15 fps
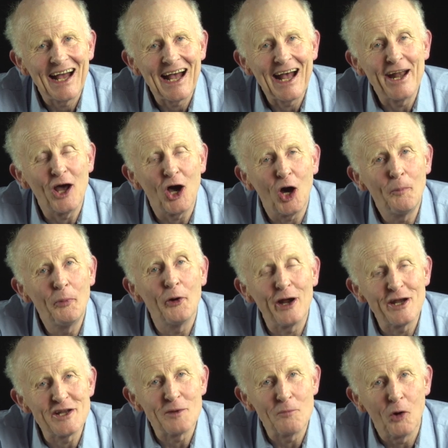An
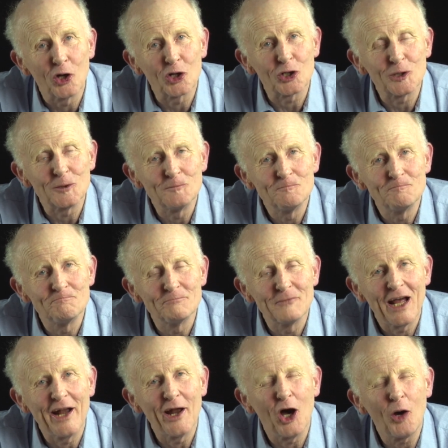operating model.
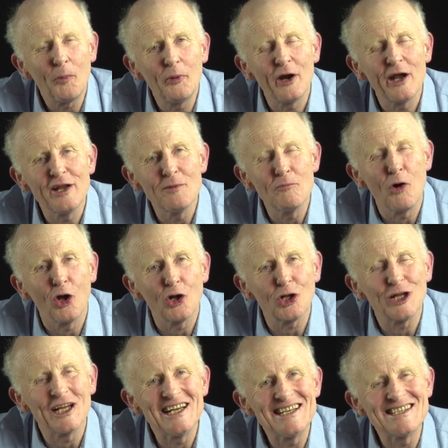An operating
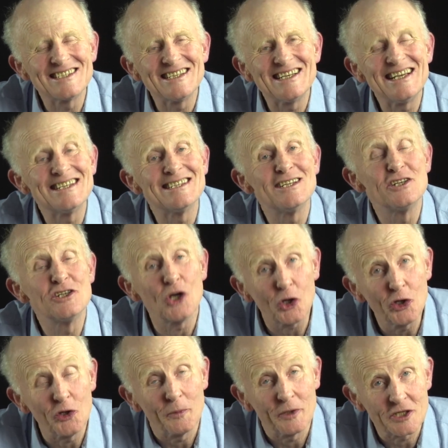model is a
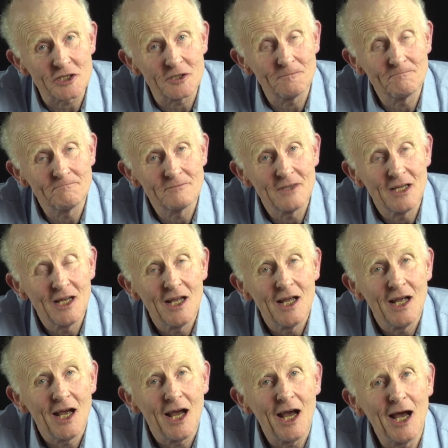document.
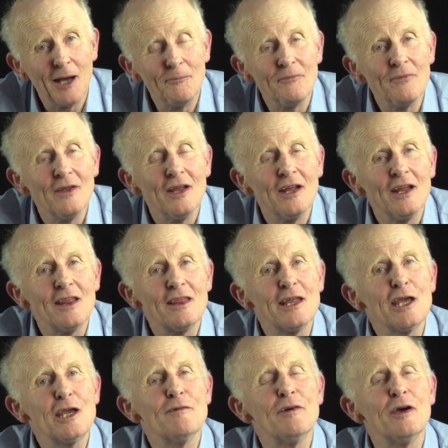
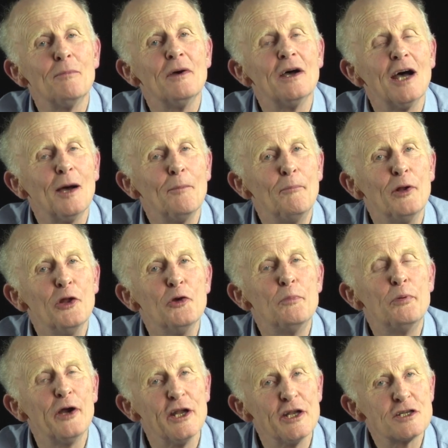Think of a
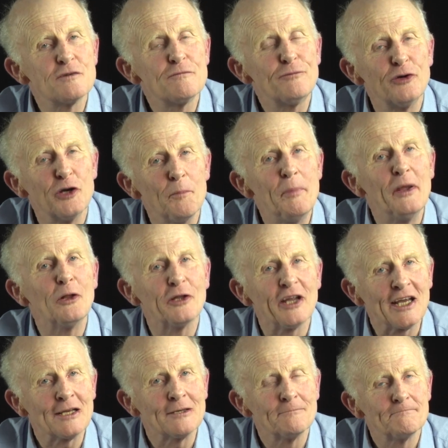blueprint for a
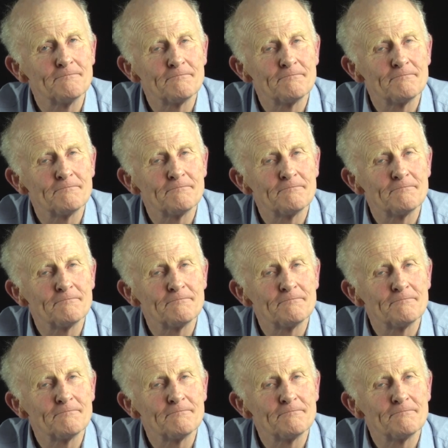building.